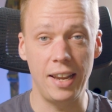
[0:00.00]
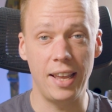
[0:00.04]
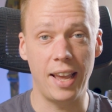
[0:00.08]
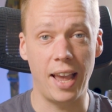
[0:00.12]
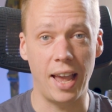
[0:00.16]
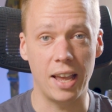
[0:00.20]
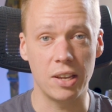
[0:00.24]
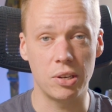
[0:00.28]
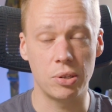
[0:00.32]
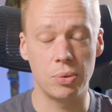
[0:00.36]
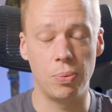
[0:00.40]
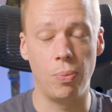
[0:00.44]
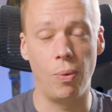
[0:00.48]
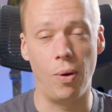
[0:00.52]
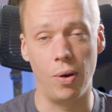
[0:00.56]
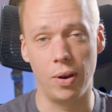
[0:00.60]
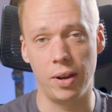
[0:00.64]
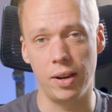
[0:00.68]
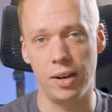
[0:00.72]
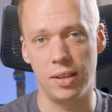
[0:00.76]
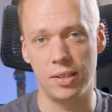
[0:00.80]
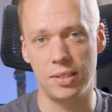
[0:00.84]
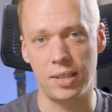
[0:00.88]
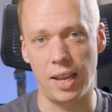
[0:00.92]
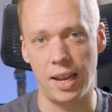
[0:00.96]
you guess what I'm
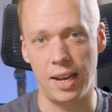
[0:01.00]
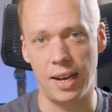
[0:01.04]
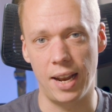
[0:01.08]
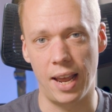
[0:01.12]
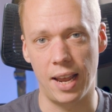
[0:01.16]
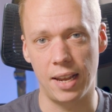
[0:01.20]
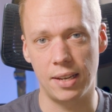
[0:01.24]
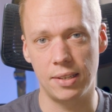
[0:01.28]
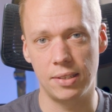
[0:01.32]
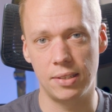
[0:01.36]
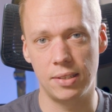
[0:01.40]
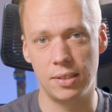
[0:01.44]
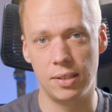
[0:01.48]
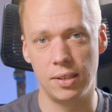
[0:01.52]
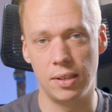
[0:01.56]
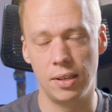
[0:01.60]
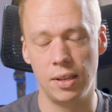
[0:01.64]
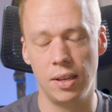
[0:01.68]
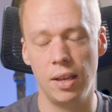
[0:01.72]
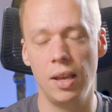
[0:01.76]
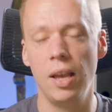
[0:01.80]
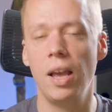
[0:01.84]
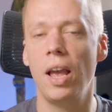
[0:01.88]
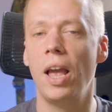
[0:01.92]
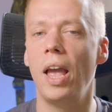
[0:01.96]
going to say next?
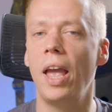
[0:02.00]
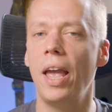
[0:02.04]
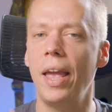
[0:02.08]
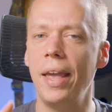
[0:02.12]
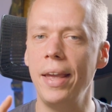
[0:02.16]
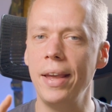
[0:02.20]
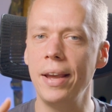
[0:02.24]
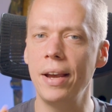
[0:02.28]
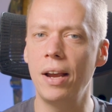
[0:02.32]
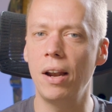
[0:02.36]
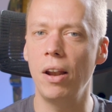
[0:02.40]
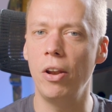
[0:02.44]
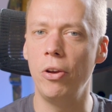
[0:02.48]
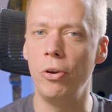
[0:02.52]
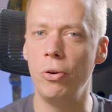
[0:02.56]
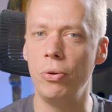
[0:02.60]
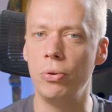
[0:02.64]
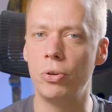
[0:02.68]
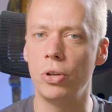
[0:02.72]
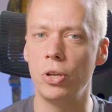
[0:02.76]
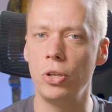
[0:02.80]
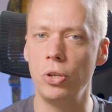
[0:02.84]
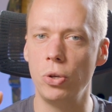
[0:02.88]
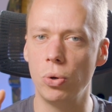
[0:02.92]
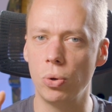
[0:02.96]

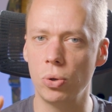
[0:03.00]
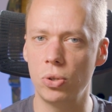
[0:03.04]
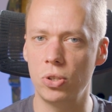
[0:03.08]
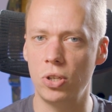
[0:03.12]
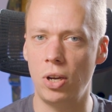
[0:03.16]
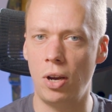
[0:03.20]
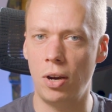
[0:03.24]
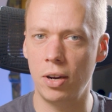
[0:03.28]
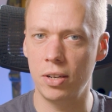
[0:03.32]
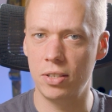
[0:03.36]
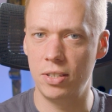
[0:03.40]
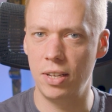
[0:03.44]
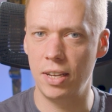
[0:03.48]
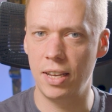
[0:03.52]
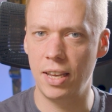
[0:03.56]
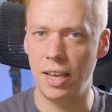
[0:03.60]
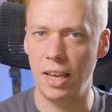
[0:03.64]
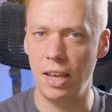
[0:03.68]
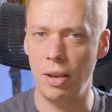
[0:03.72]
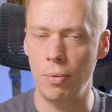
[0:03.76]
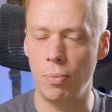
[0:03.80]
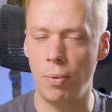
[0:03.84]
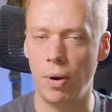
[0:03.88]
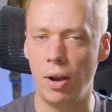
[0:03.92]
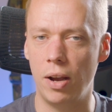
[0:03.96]
Include your targeted
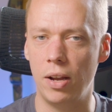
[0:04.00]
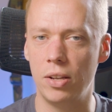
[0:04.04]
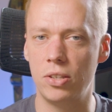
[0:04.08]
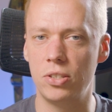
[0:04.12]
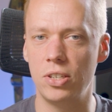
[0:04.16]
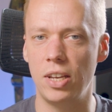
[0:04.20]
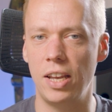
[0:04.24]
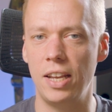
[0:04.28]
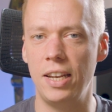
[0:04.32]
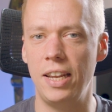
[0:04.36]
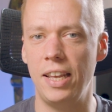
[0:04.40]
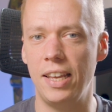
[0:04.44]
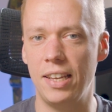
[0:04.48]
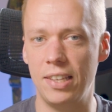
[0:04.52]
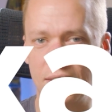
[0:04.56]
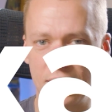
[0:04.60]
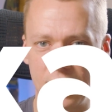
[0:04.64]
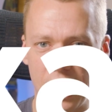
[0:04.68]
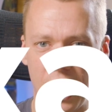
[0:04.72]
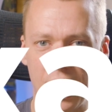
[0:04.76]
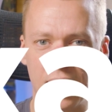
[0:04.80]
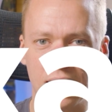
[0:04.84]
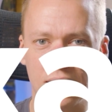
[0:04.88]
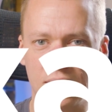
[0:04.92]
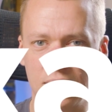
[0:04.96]
keywords in the
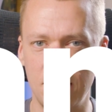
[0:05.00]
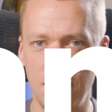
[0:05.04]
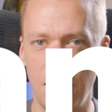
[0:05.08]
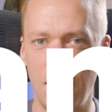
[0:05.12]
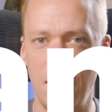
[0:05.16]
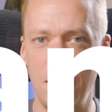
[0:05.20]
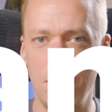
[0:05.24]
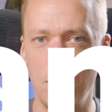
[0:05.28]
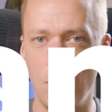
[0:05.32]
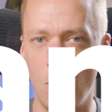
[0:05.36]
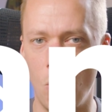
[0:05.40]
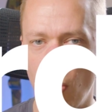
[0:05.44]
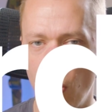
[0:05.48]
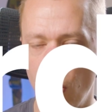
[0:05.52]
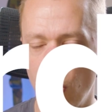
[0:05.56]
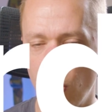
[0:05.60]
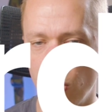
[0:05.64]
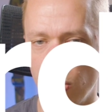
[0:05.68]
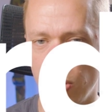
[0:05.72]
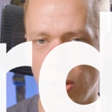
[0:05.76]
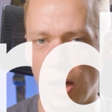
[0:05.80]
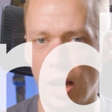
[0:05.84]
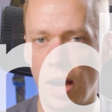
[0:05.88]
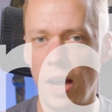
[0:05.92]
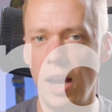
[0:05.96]
exact same
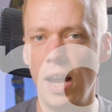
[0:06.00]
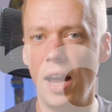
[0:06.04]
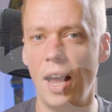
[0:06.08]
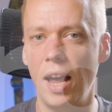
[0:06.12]
order